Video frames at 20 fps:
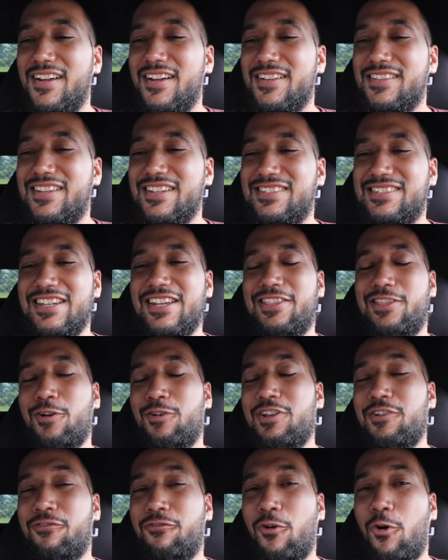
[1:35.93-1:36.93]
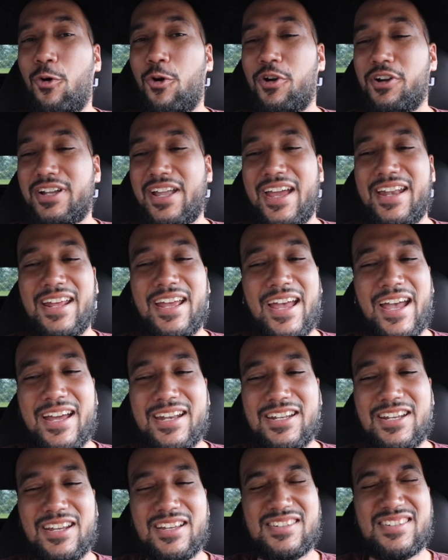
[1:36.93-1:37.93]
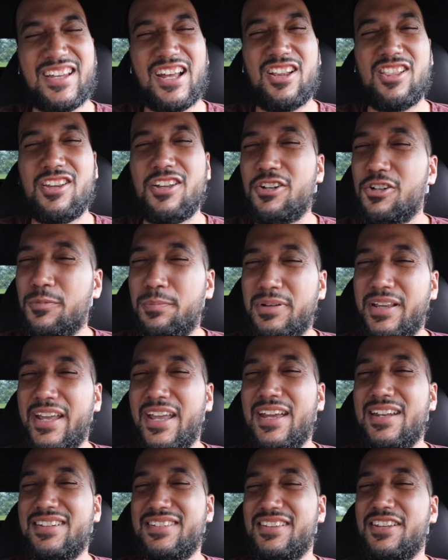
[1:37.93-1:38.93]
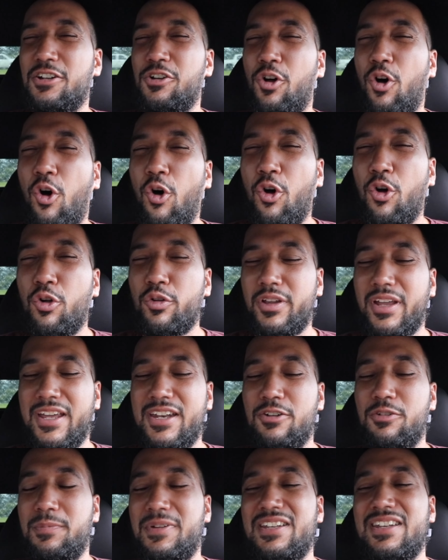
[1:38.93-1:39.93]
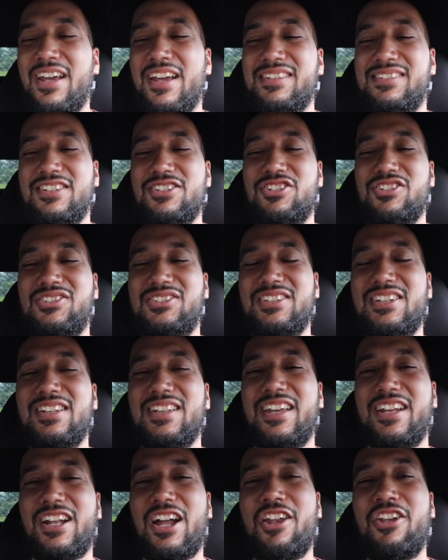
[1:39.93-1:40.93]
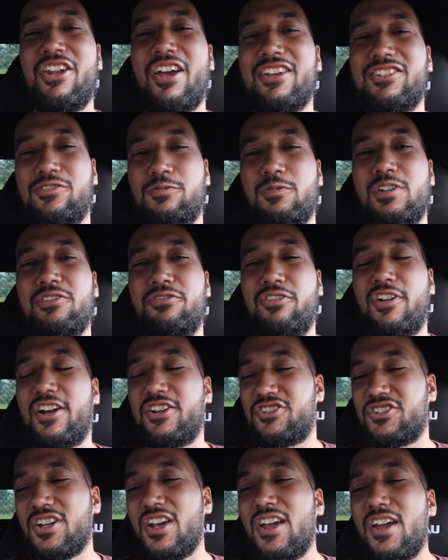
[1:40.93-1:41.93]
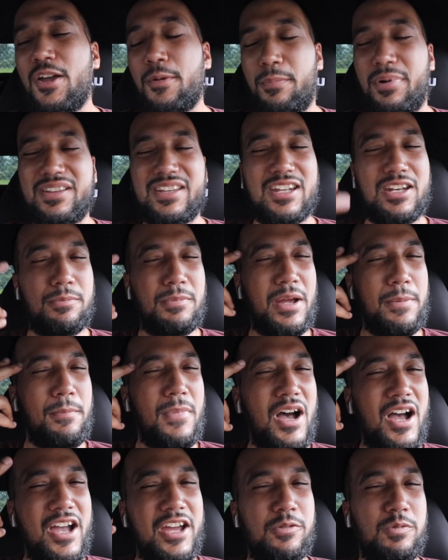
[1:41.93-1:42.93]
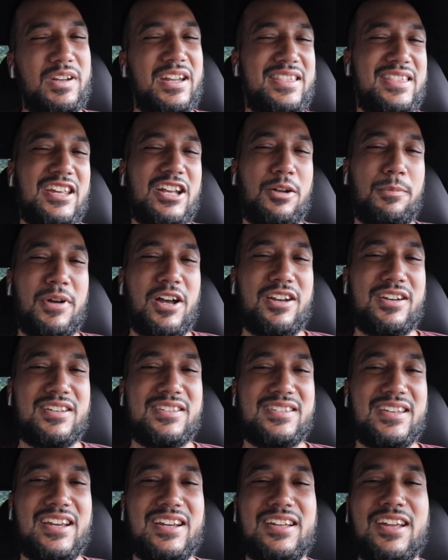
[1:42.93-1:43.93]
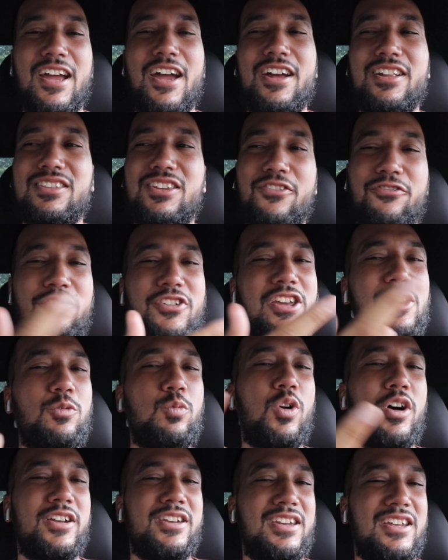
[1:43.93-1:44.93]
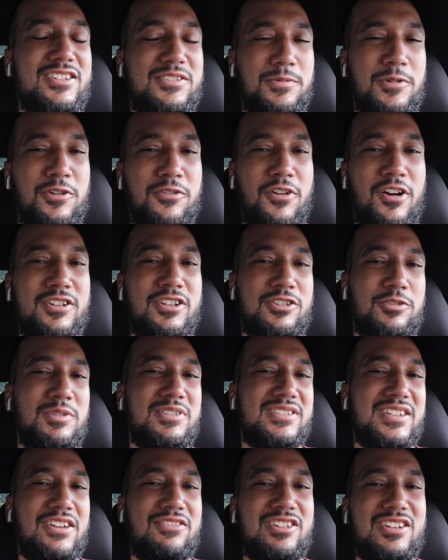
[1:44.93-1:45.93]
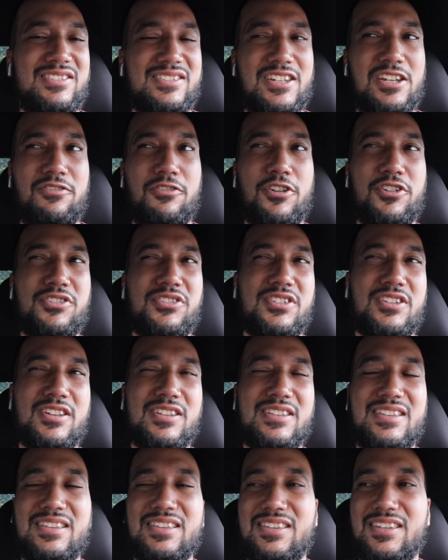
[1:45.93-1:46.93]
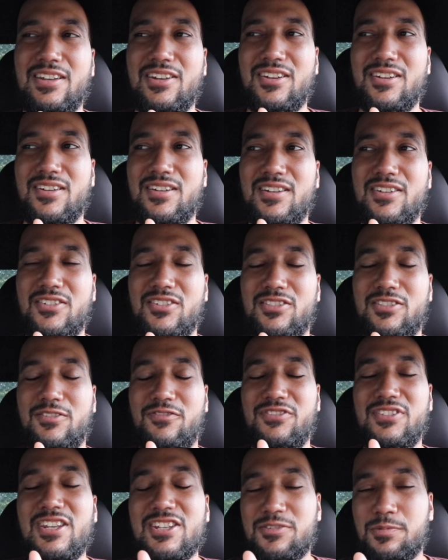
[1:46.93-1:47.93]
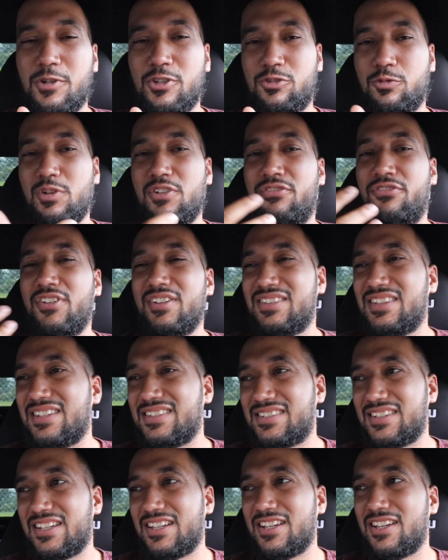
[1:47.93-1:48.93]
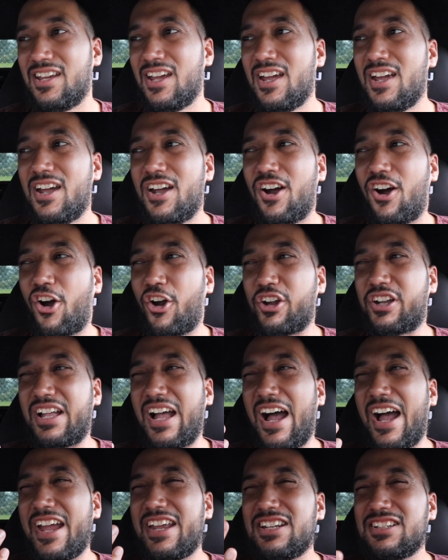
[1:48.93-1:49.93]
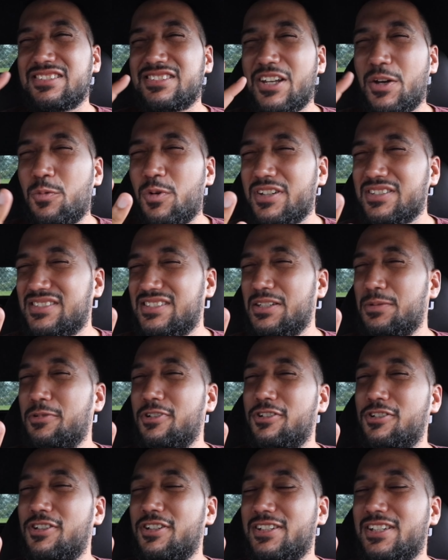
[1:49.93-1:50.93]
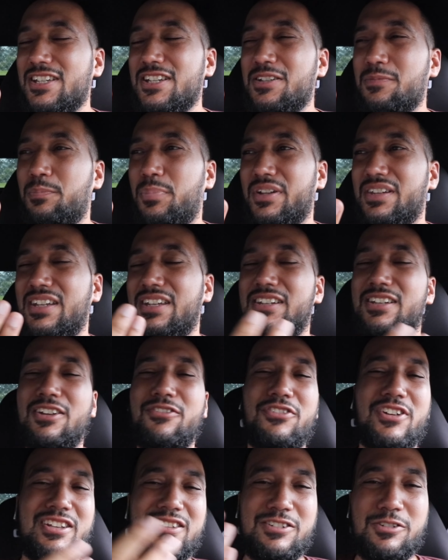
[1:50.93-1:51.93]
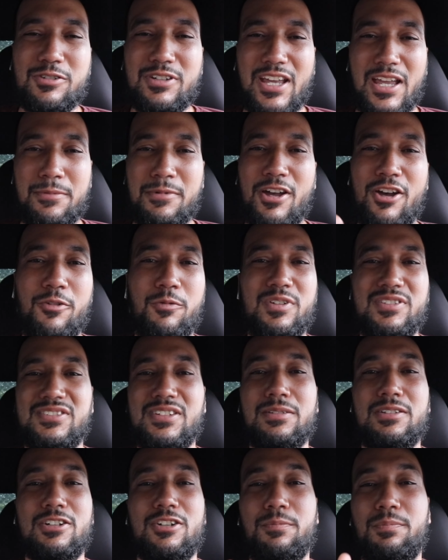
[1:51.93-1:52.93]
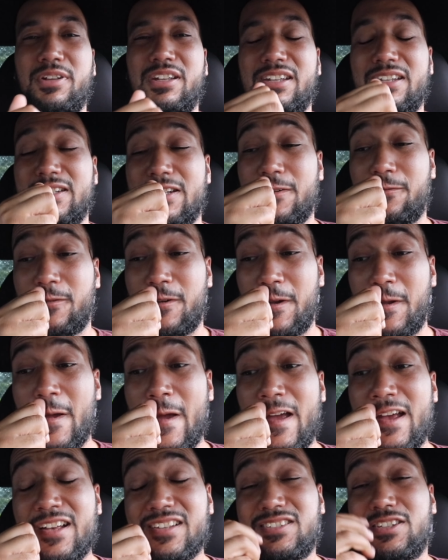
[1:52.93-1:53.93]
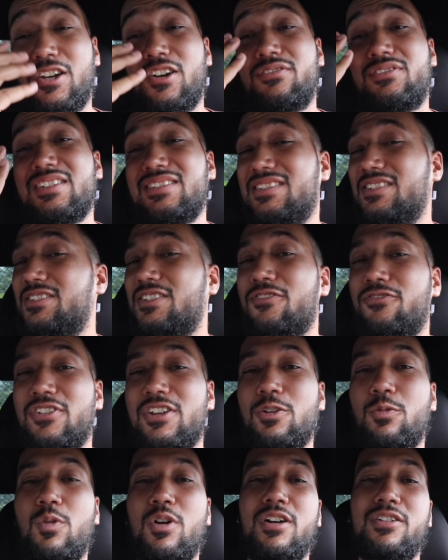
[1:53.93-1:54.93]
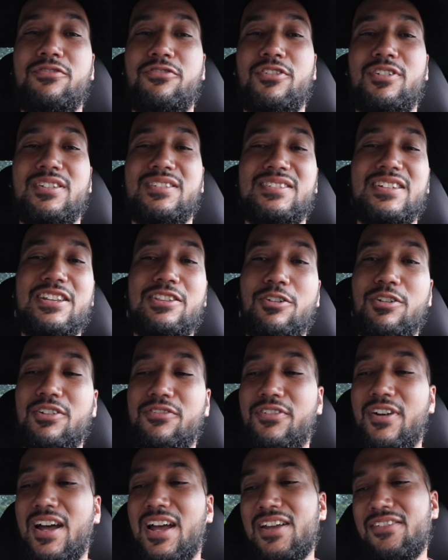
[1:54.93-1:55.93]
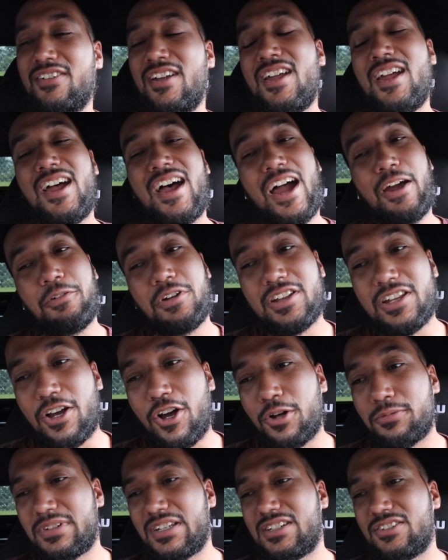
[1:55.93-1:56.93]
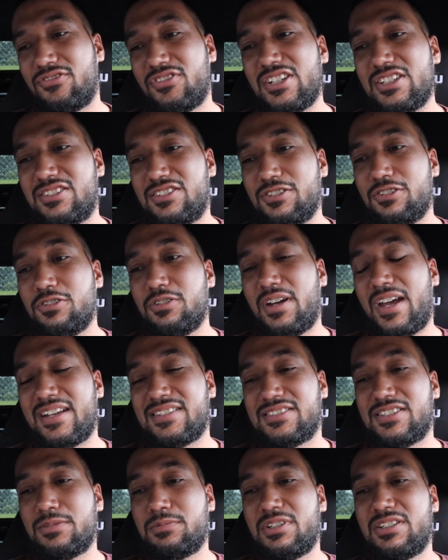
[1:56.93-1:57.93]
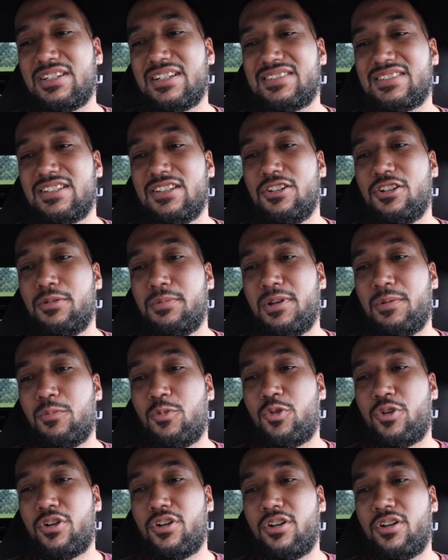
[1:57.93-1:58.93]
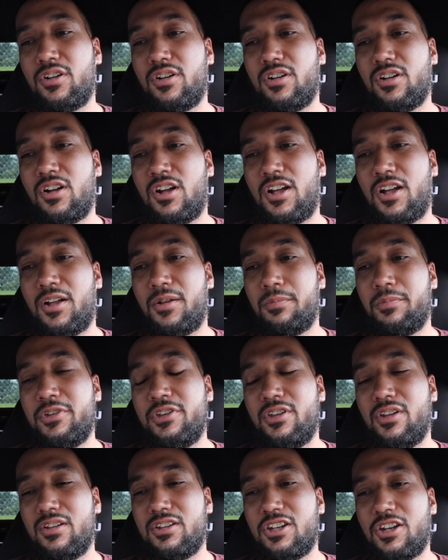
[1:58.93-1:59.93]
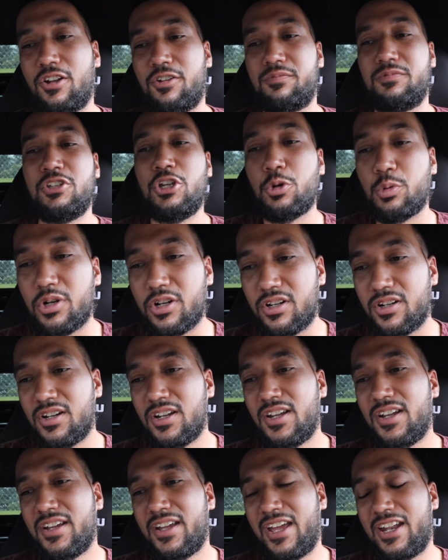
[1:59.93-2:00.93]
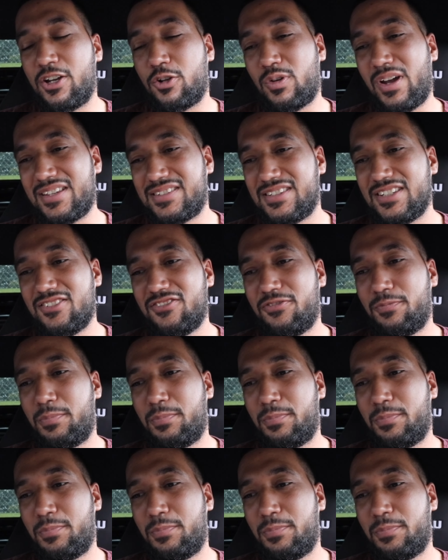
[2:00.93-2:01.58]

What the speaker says: the Z34 kind of had it is a little played, is a little old, and it would be nice to just see like a nice refresh. But then in my mind, what I think about is like the V1 Nismo on the 370Z versus the Nismo 350Z are kind of somewhat similar looking, but then the V2 came out with something completely different. So if this is the V1 for the Z35, I really hope that the V2 has something that's a little bit more, you know, newer and aggressive,